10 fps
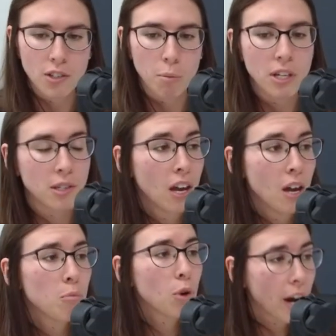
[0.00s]
So please
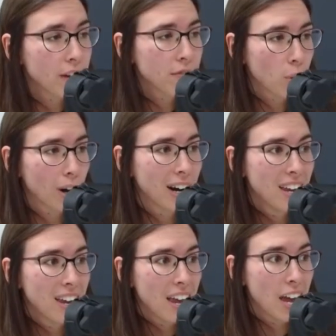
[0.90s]
pray for
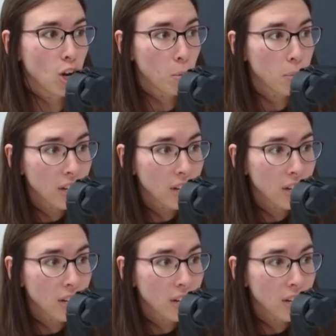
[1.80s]
an